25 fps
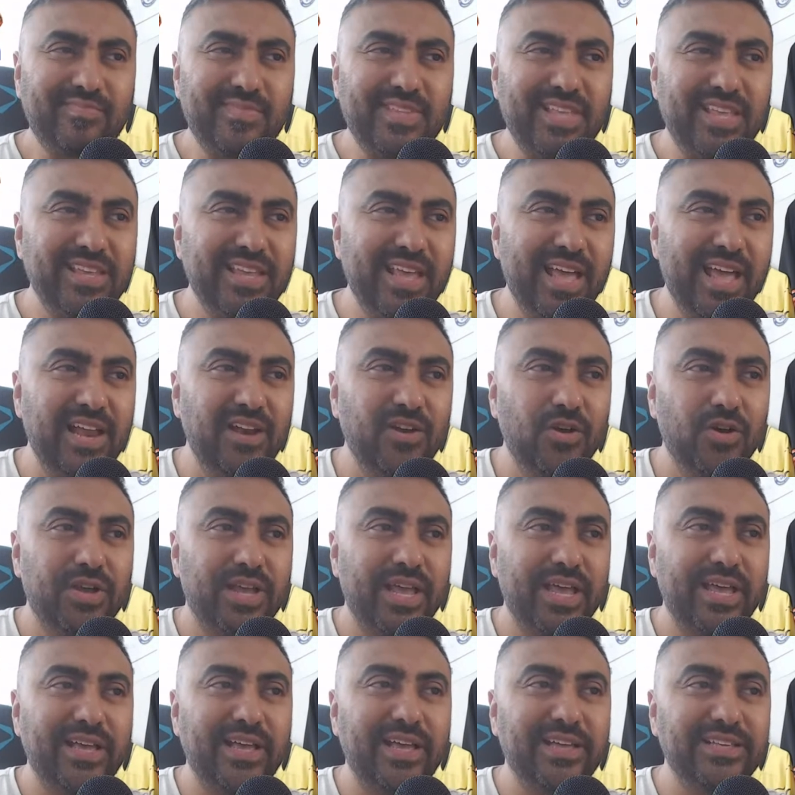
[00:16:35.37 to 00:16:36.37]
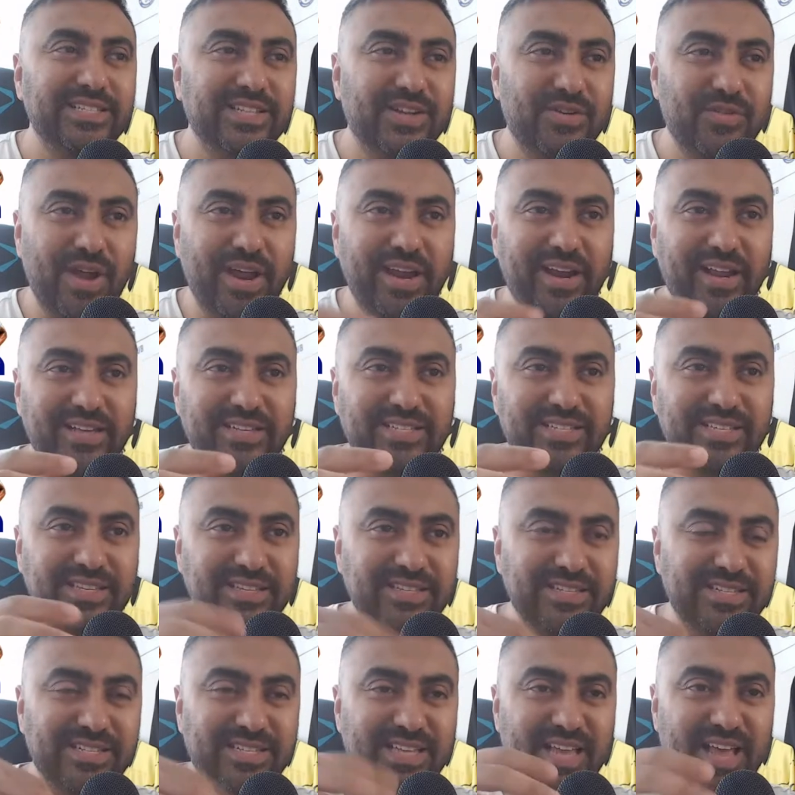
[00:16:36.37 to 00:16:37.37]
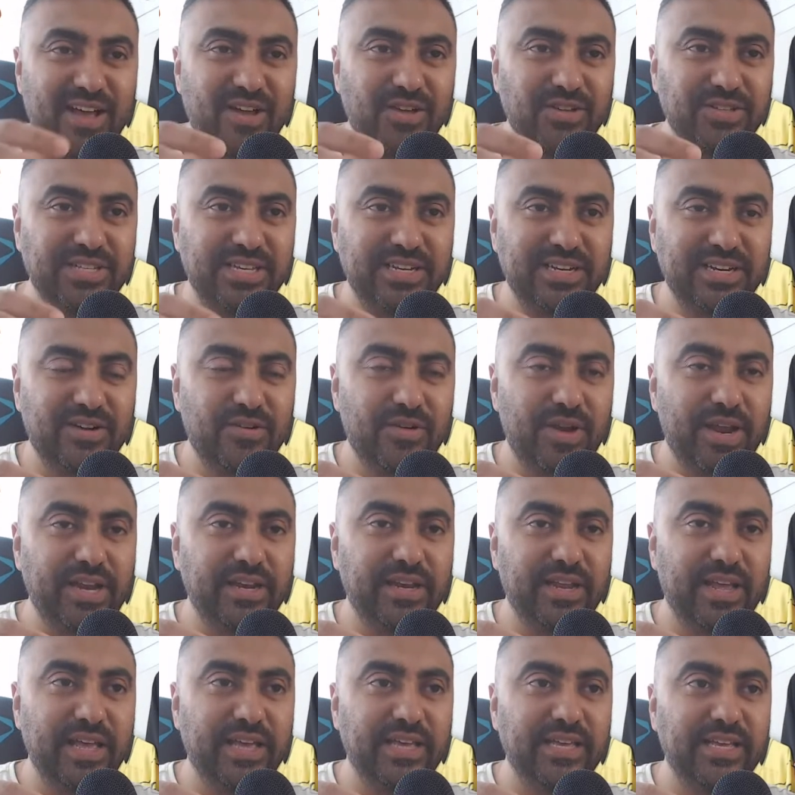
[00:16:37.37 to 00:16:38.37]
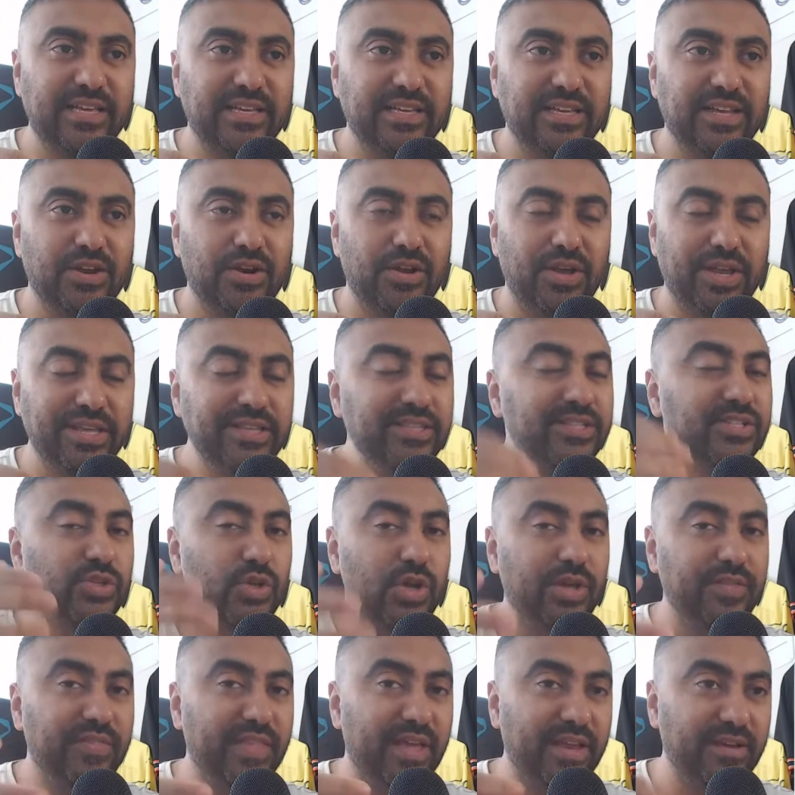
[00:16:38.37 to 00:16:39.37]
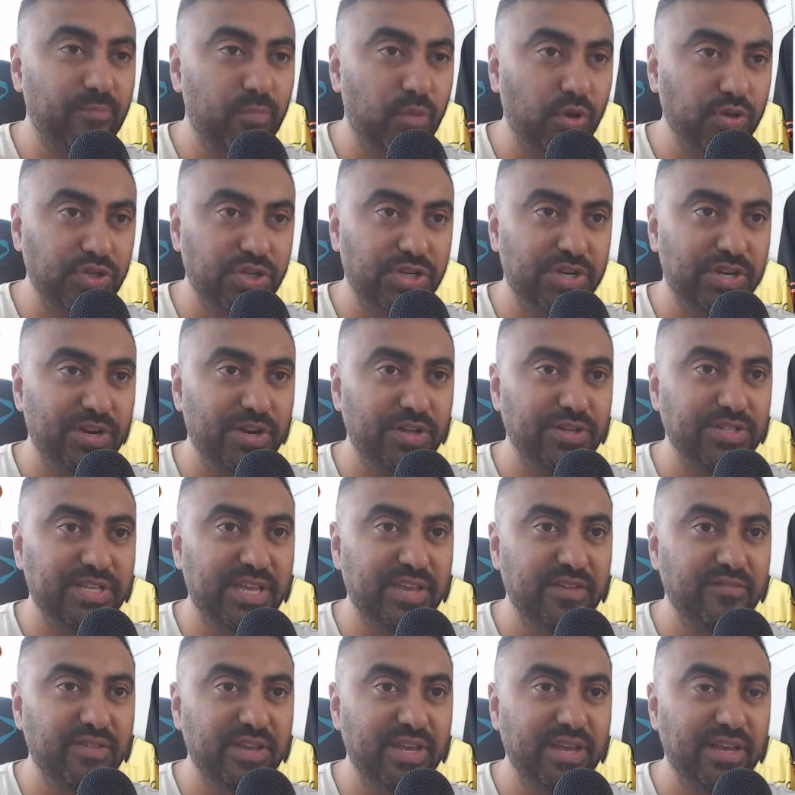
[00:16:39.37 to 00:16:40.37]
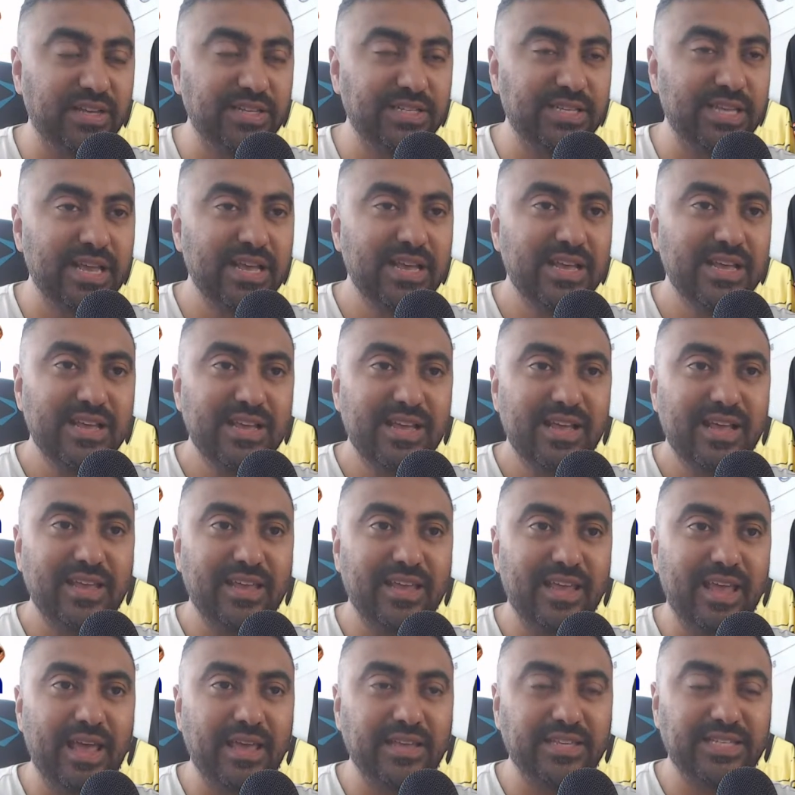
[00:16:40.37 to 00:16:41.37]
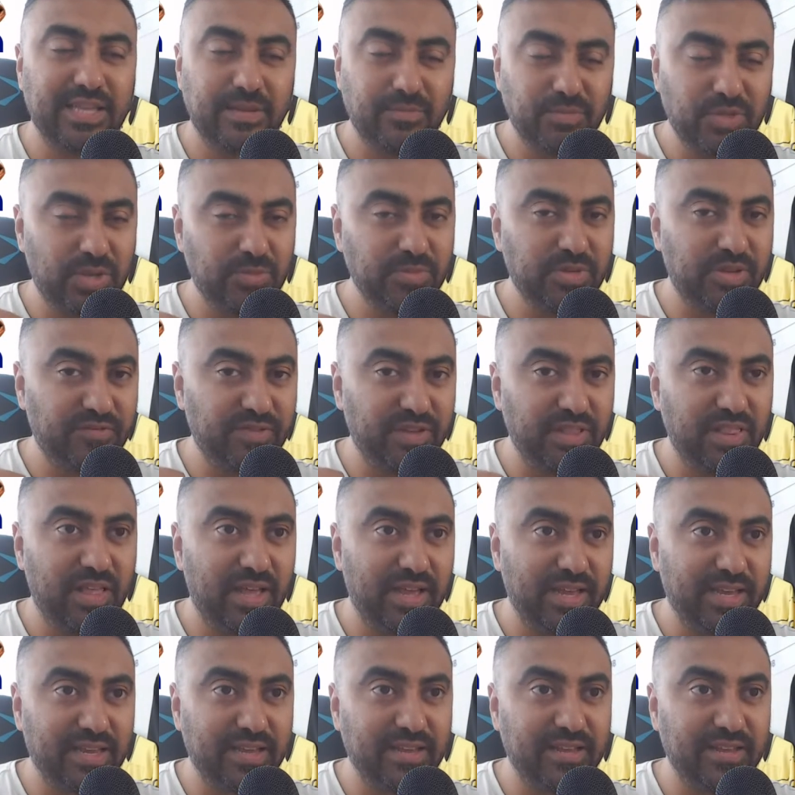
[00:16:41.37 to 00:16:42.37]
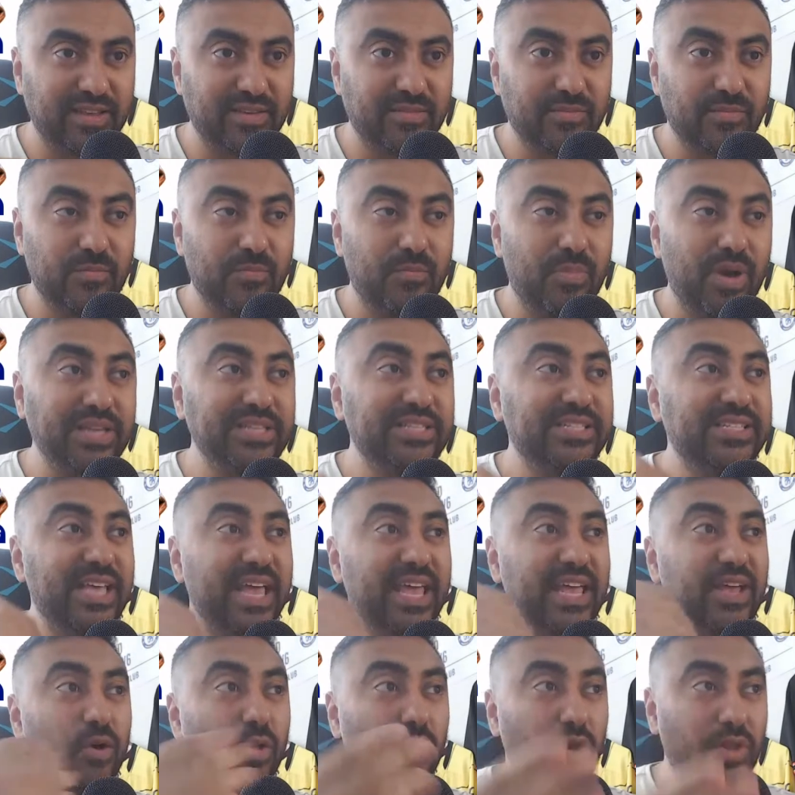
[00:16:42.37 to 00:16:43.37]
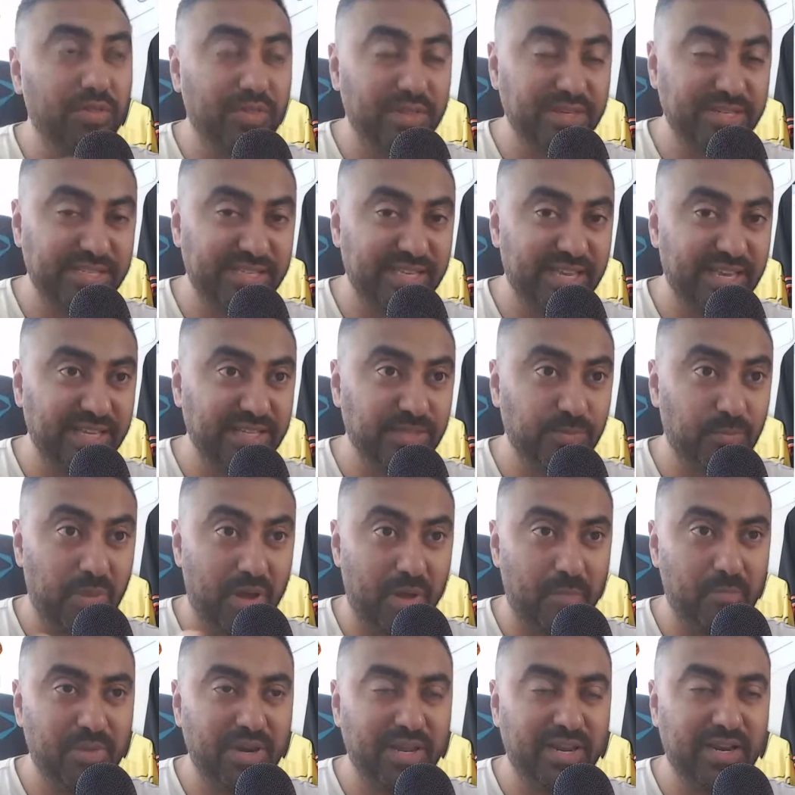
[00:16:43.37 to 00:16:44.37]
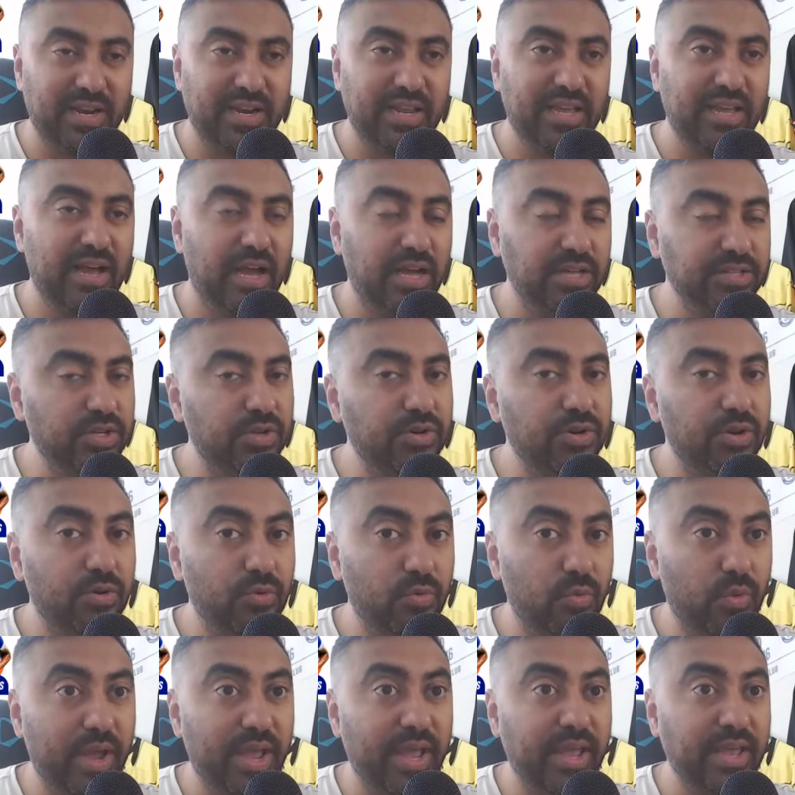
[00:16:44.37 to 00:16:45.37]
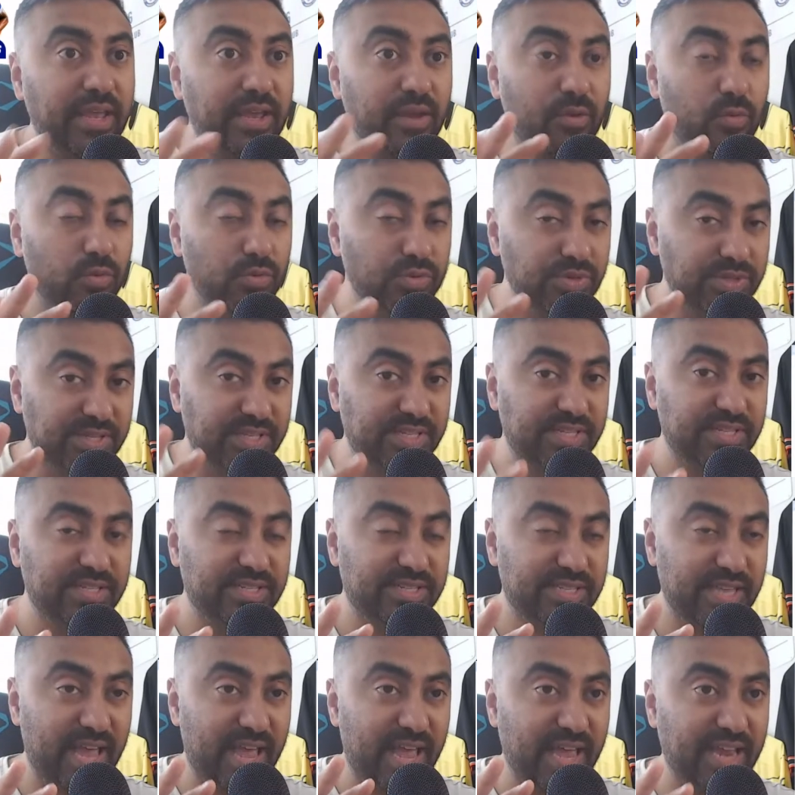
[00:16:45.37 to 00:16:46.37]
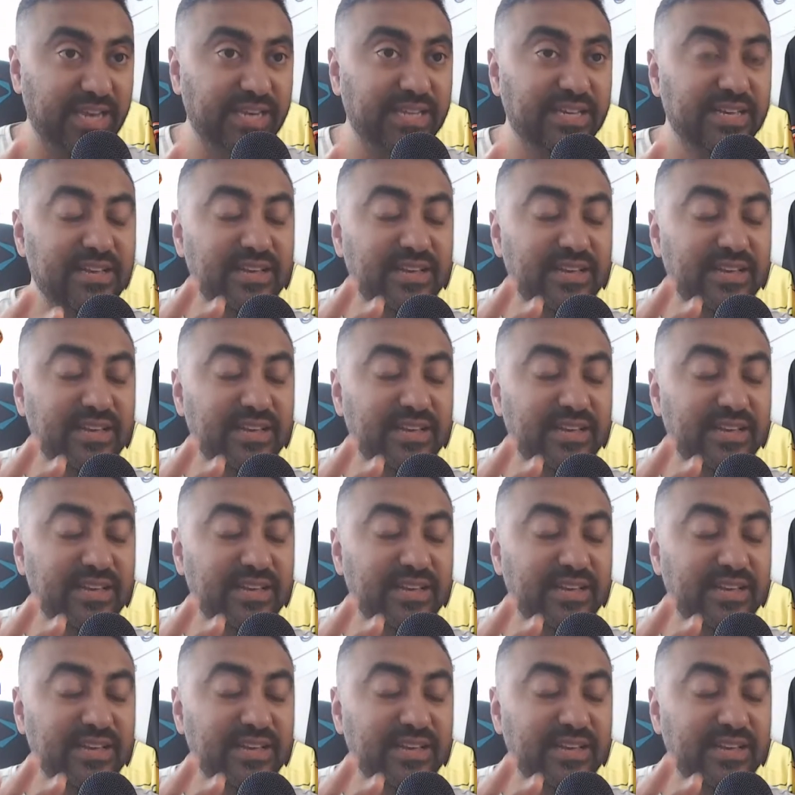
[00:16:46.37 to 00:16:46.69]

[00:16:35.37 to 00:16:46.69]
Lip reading: Yeah, look, as great as this sounds and great insight that Pochettino is giving us, yeah, sometimes I feel like by saying all of these things publicly, I don't know where he will stand